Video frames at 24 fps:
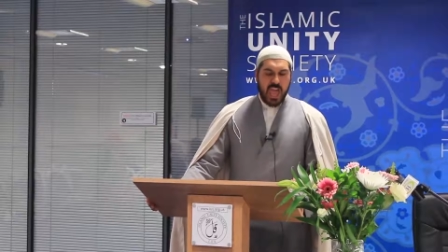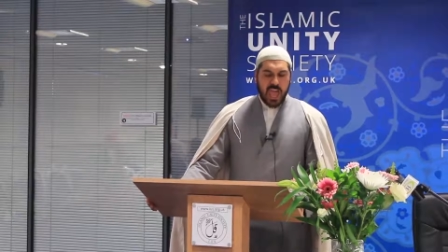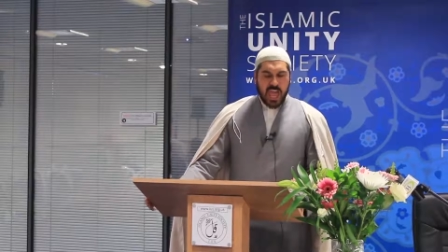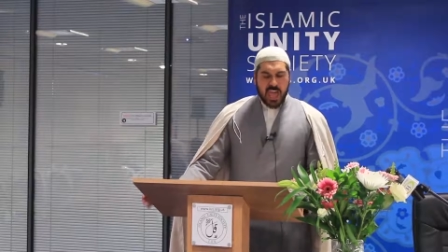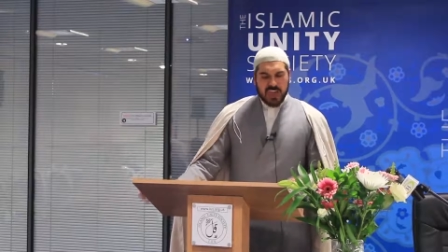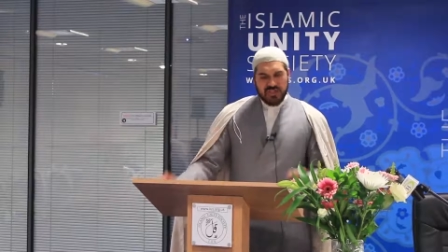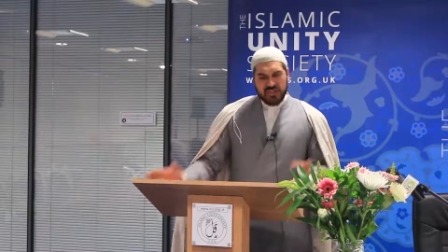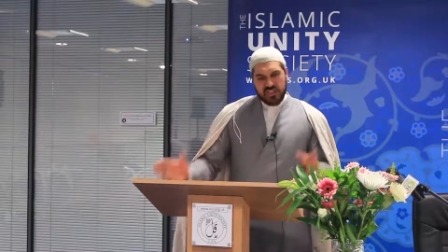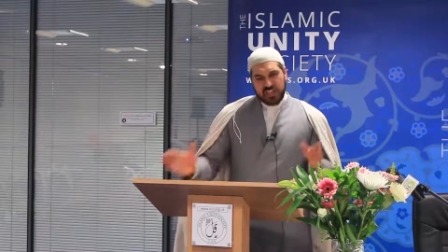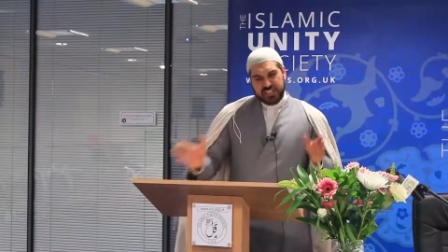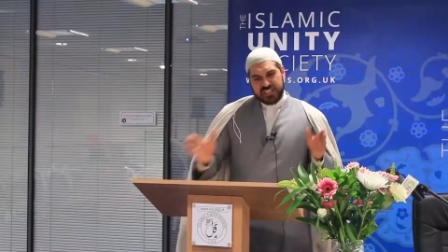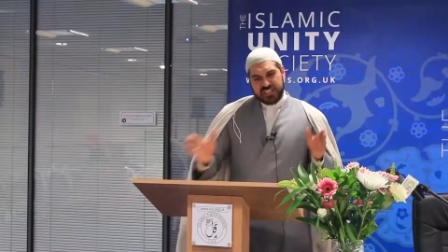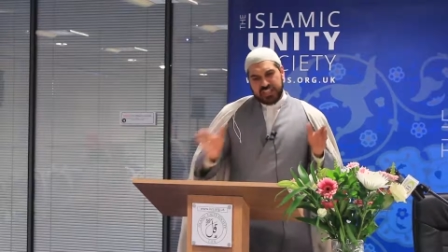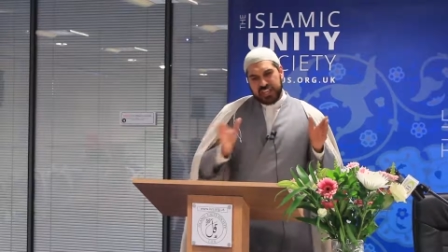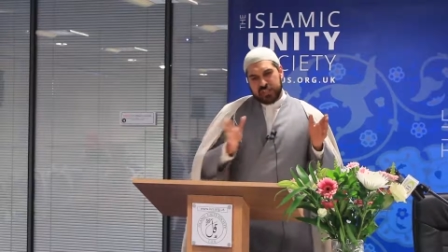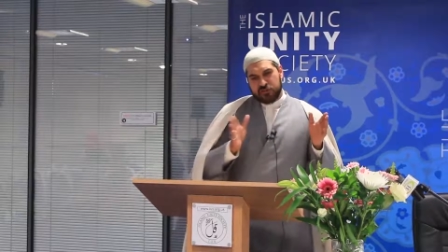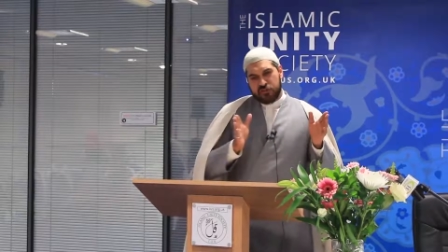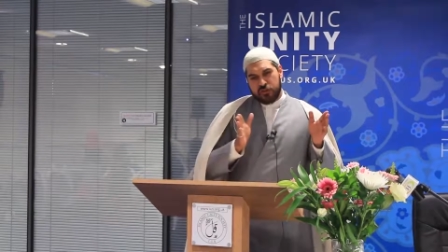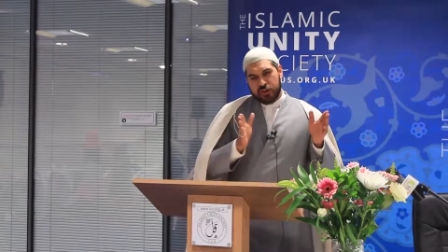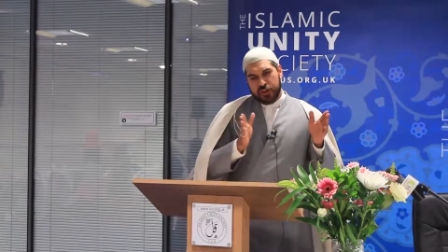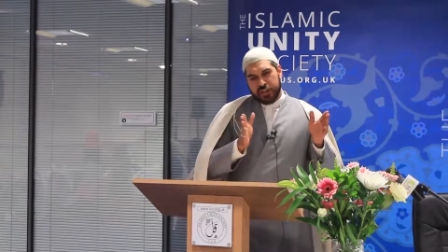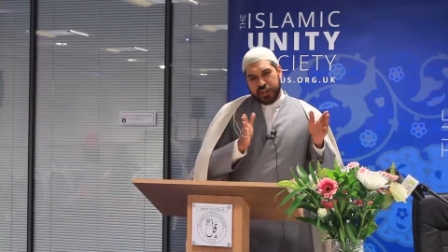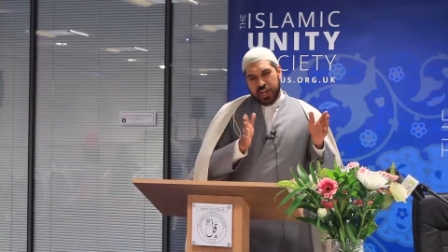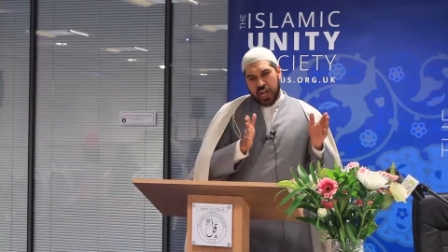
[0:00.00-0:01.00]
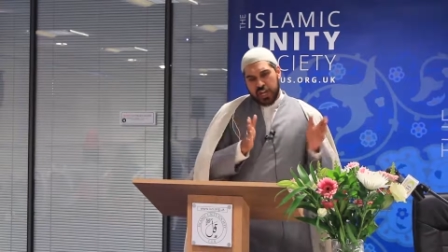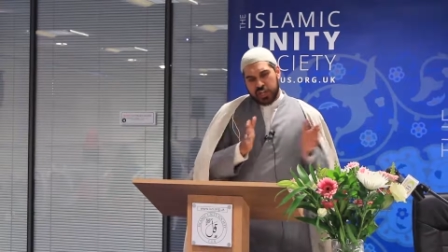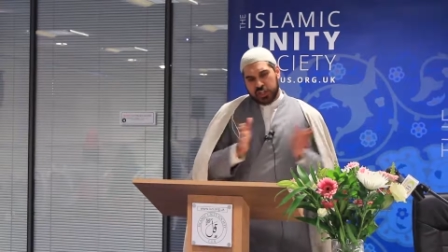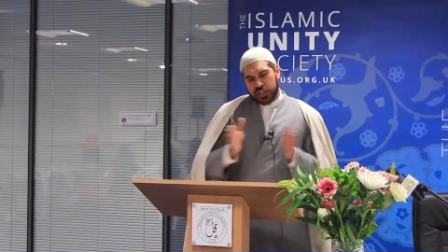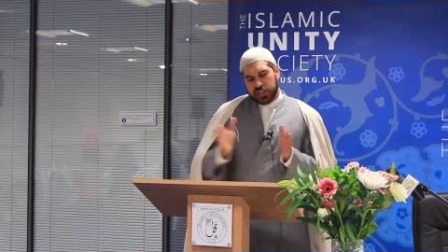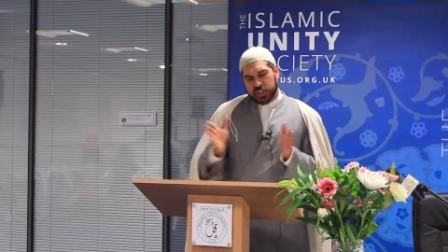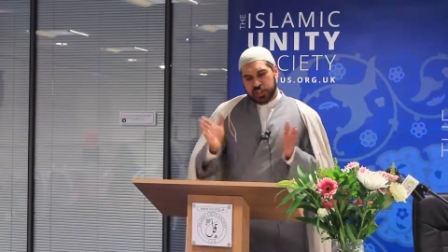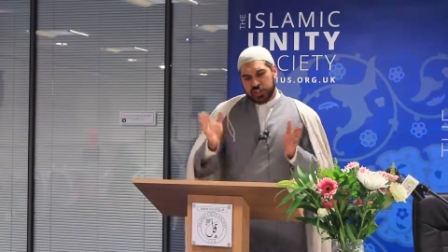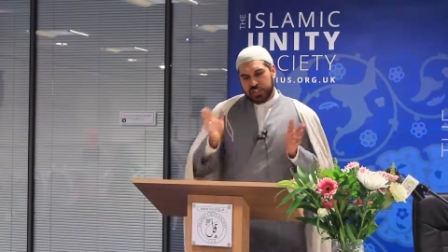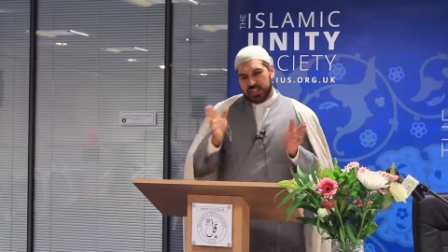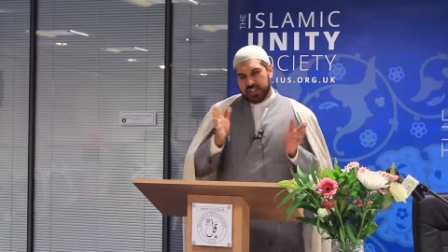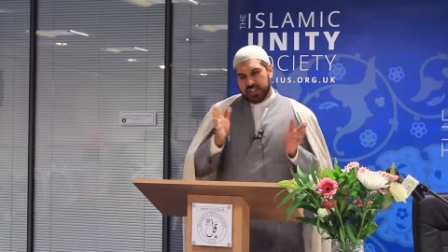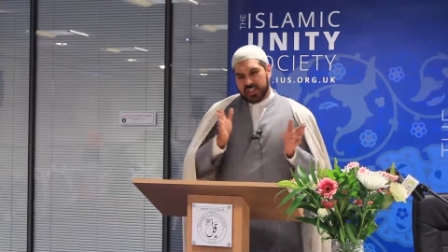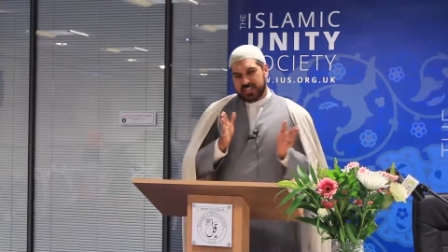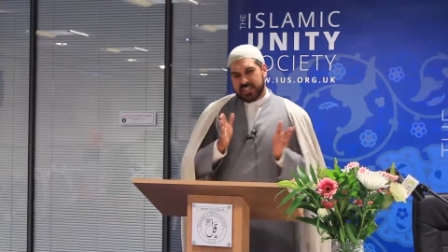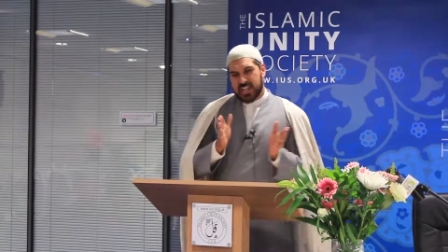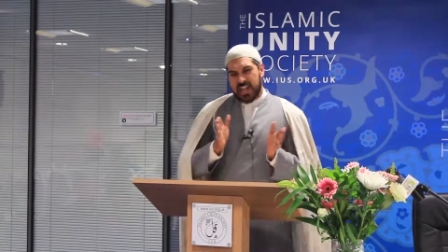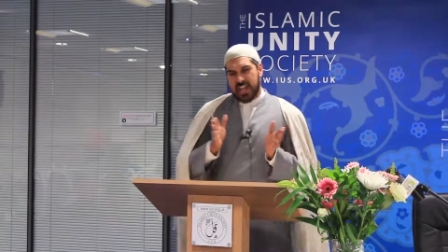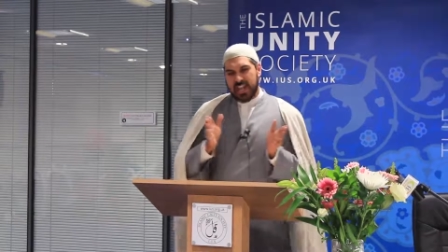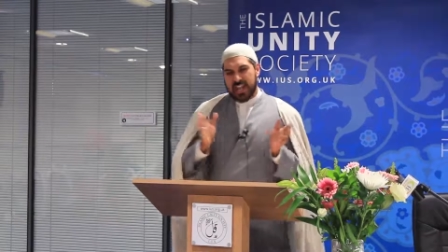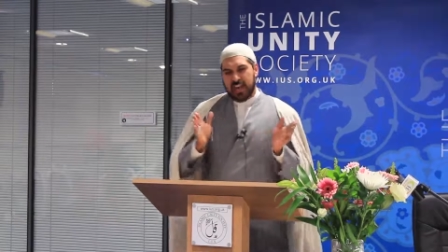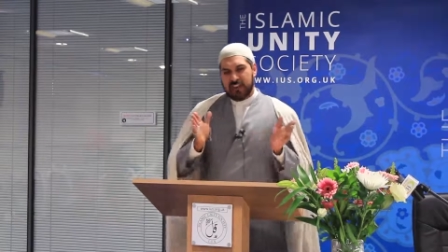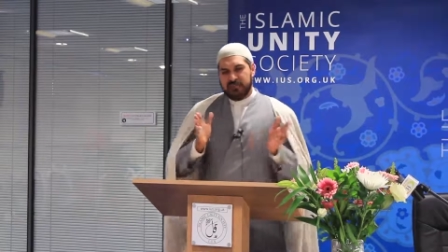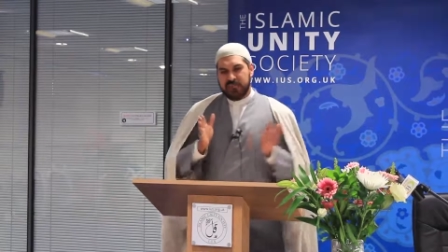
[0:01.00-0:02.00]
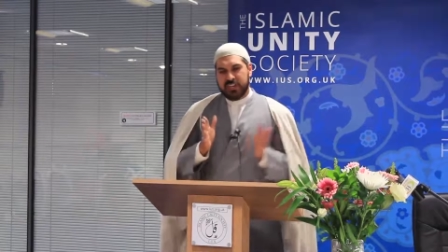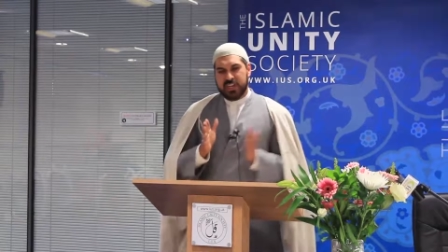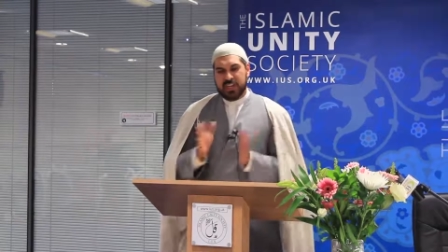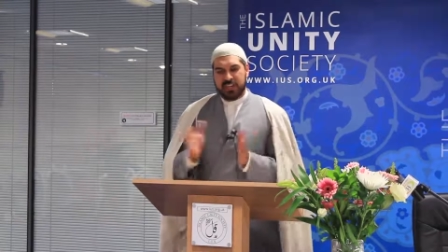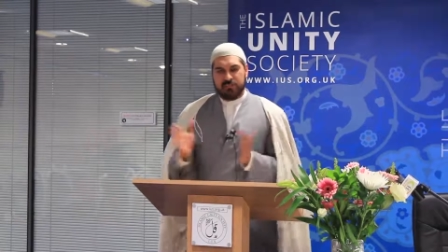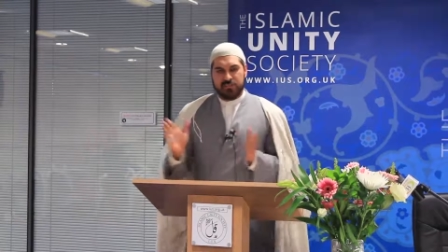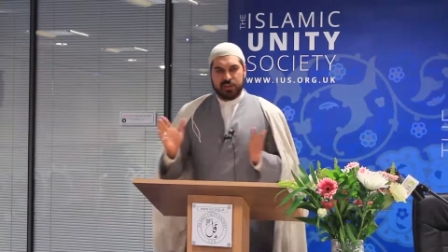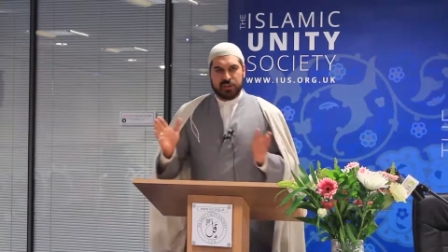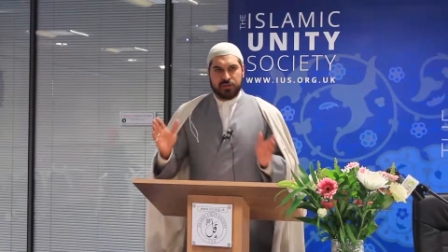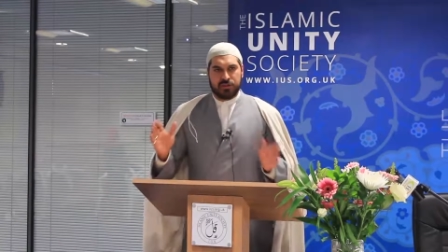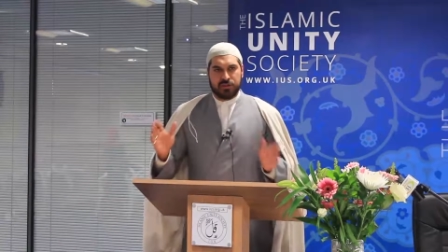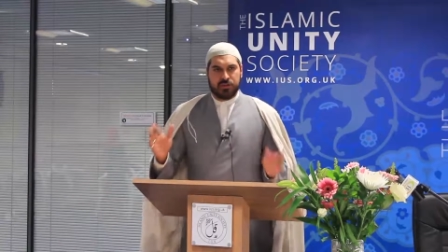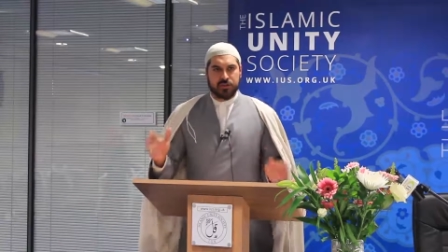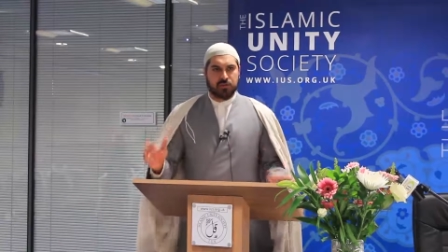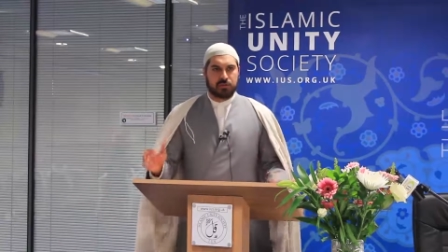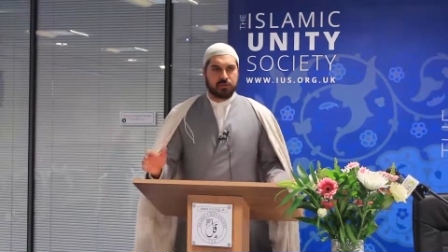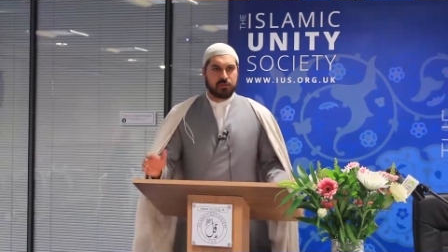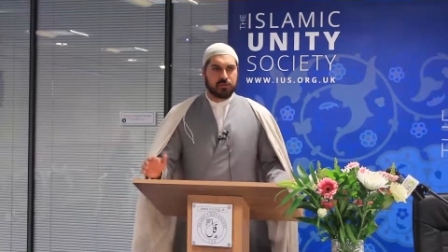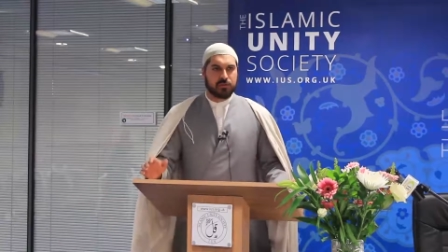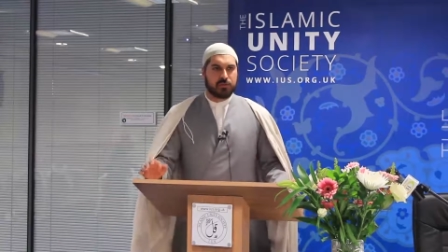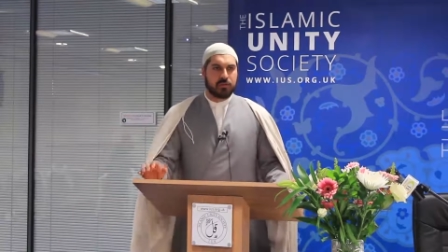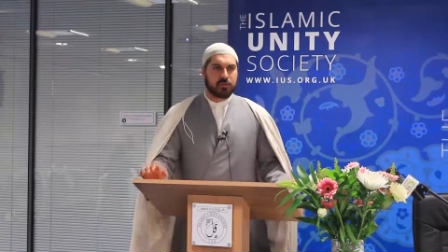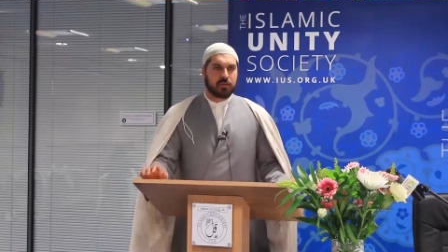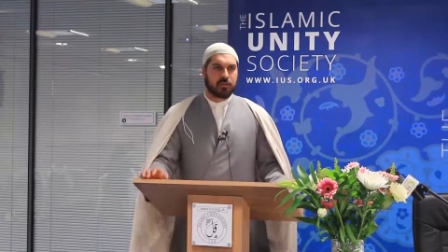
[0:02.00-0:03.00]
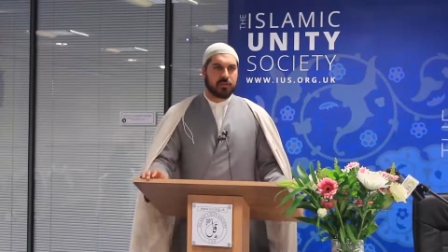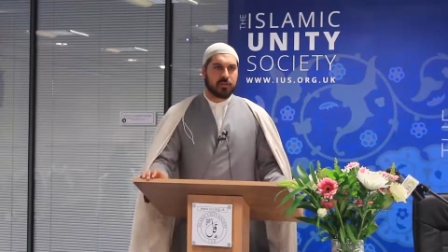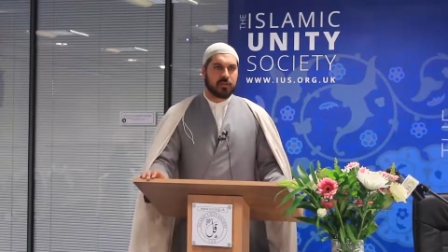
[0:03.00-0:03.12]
And this introduction that I have given you,